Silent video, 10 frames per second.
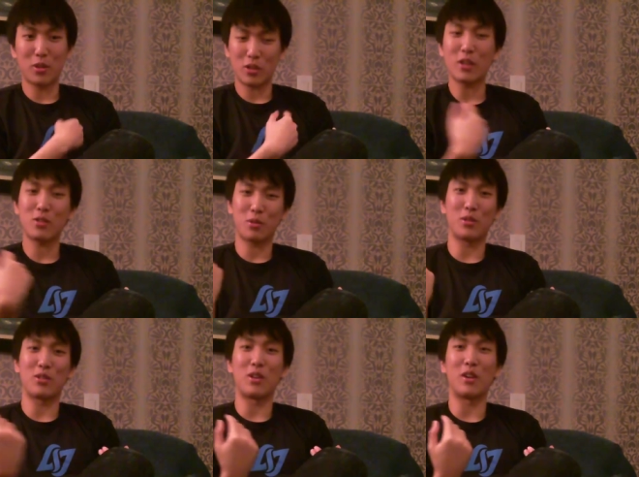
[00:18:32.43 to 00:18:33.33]
and Chauster were
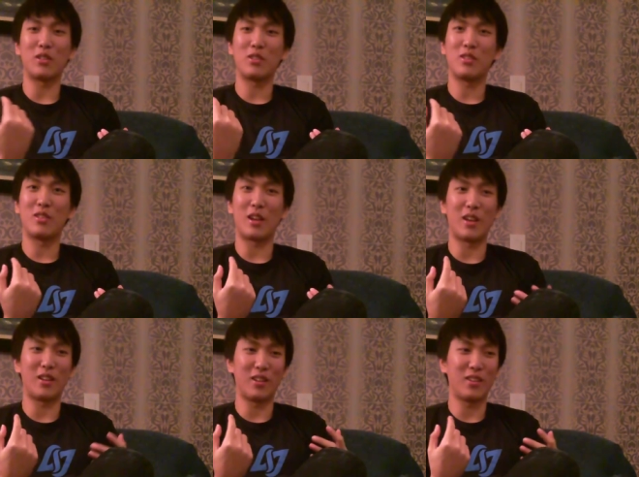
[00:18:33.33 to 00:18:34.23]
the stars.
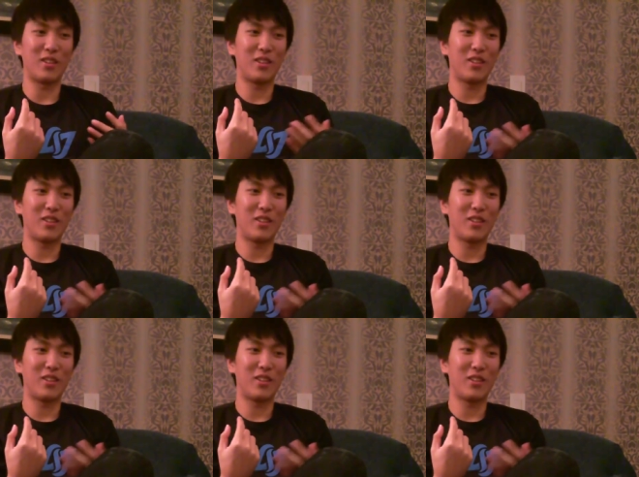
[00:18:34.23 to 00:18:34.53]
And,